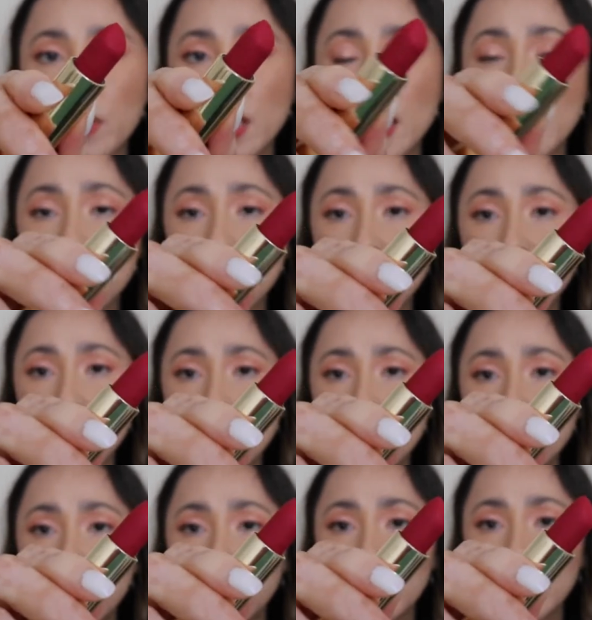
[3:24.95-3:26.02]
Even the
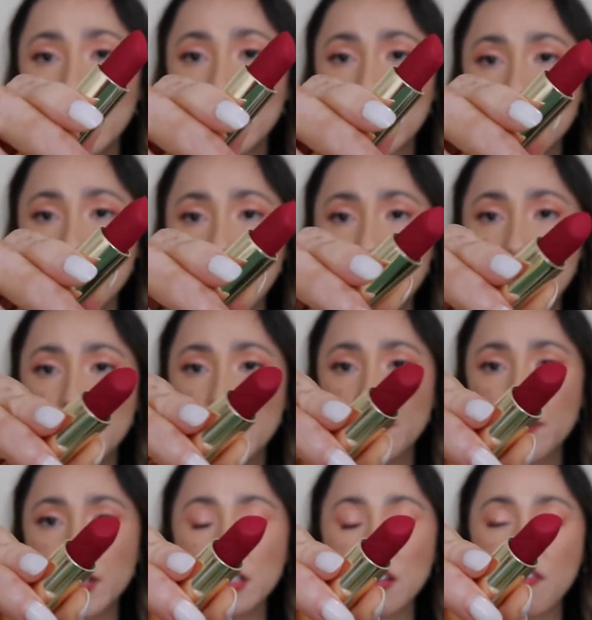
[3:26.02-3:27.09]
bullet is gonna be
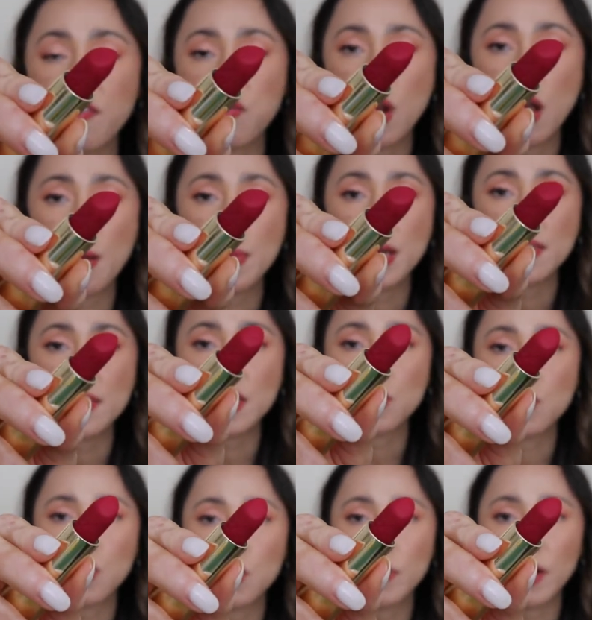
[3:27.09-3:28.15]
different from the
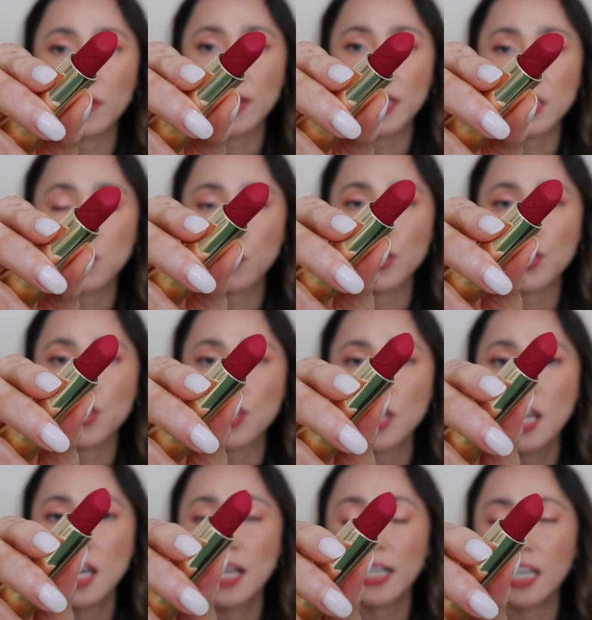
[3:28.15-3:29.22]
True Velvet, which
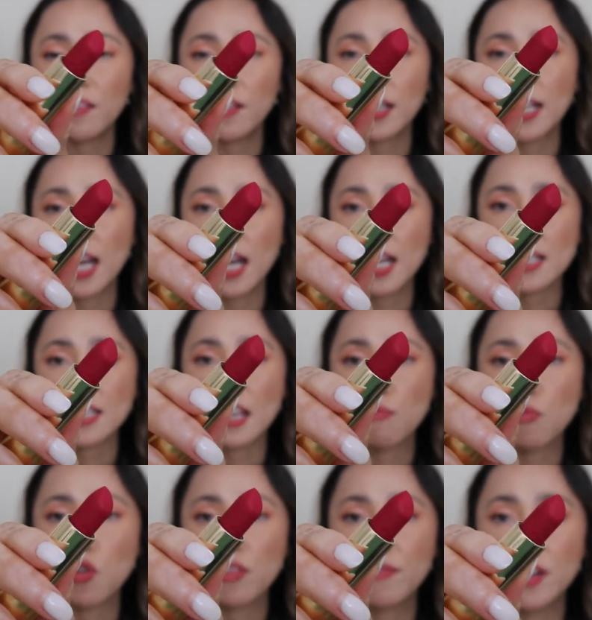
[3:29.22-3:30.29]
kind of like has a
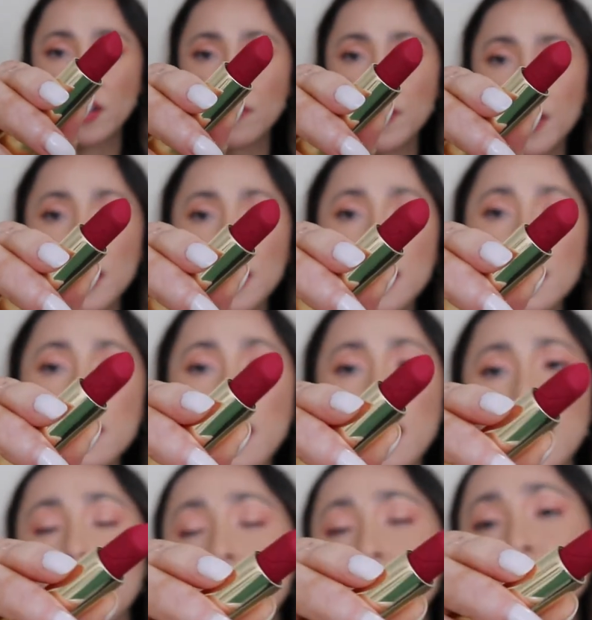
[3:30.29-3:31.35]
more velvety
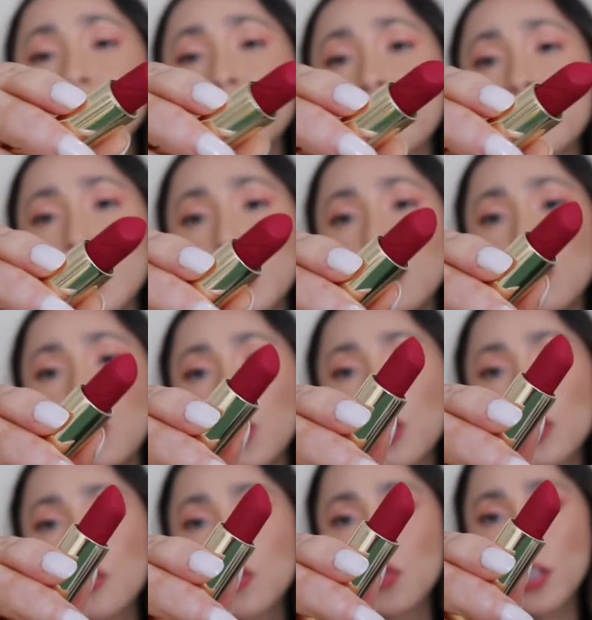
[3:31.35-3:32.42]
um,
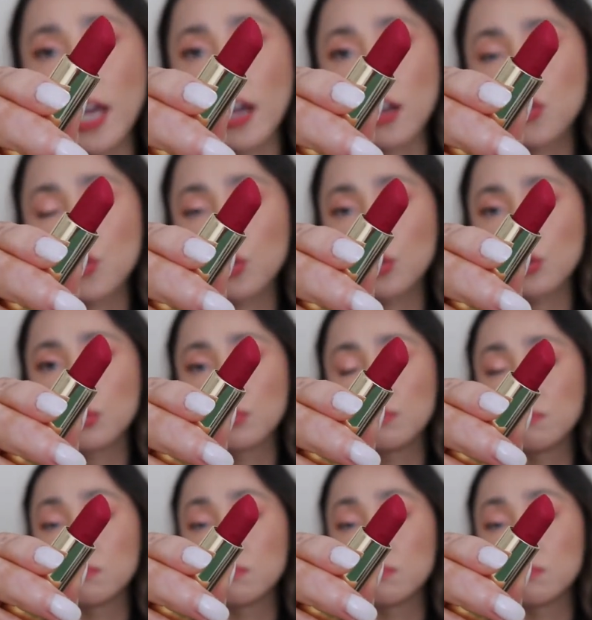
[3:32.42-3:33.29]
look to the actual